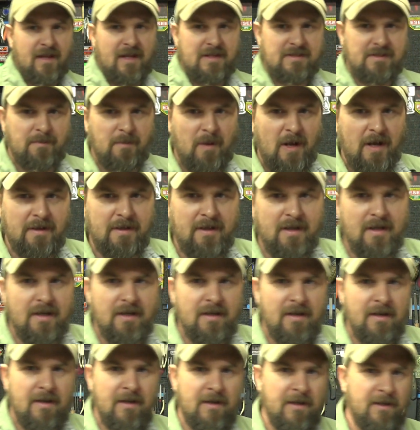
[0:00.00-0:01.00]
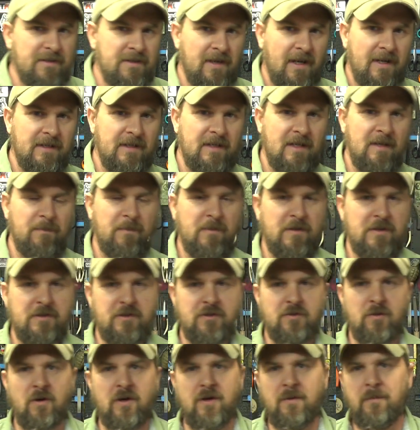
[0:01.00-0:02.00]
that's about it. I tried to keep this
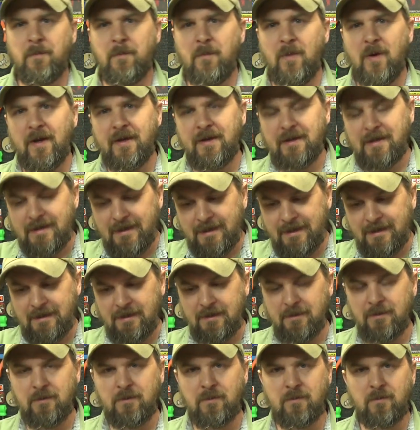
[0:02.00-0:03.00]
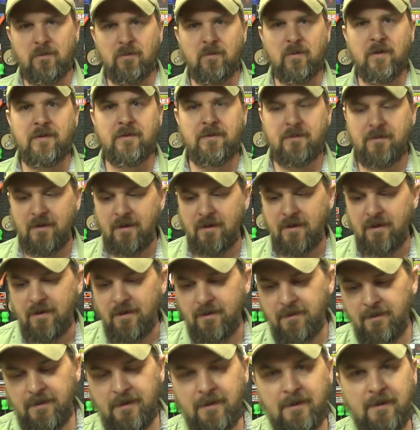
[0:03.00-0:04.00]
short, but with
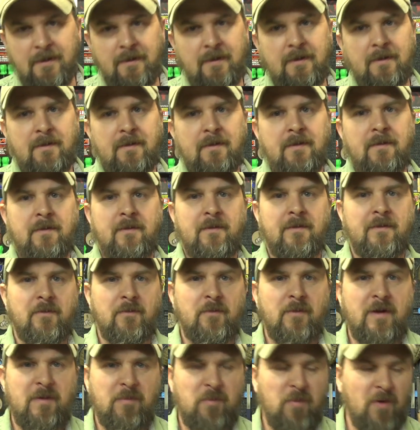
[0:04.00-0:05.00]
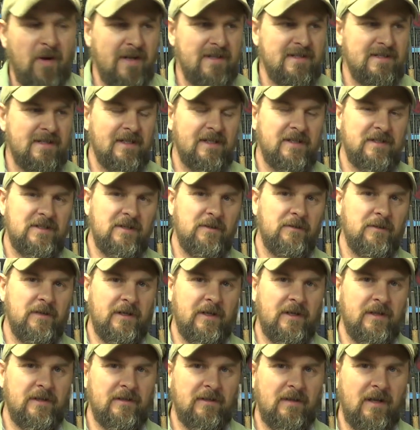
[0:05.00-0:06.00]
the way pricing is
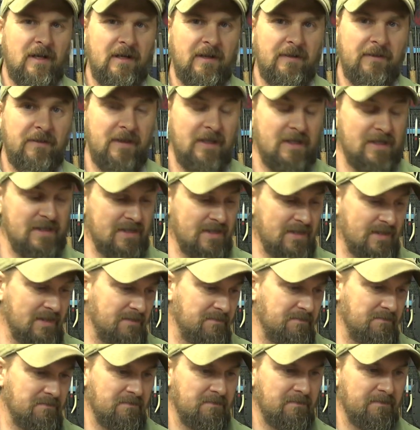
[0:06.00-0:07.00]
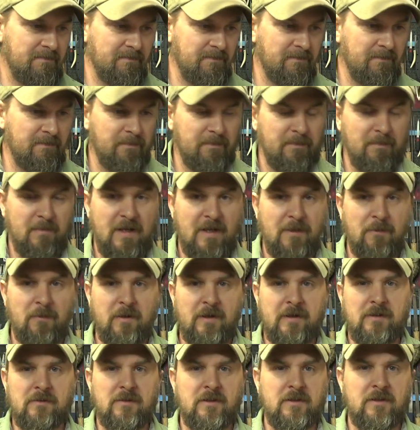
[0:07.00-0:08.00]
going on a lot of things, you might
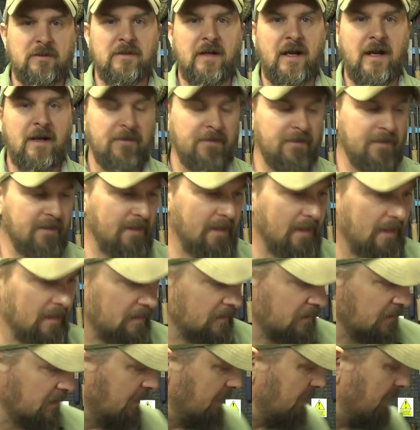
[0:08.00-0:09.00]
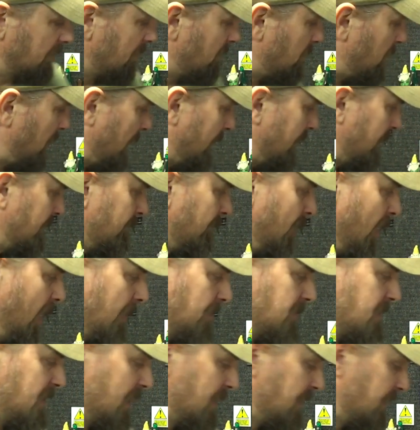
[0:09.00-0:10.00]
want to look around and look at your competitive
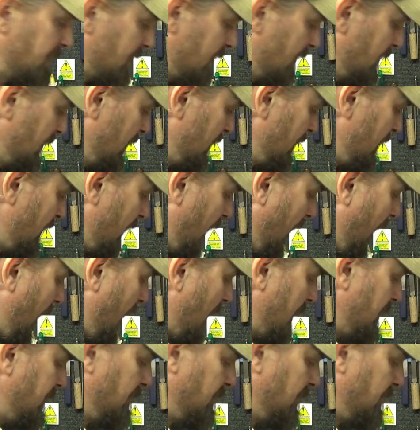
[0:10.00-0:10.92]
options. I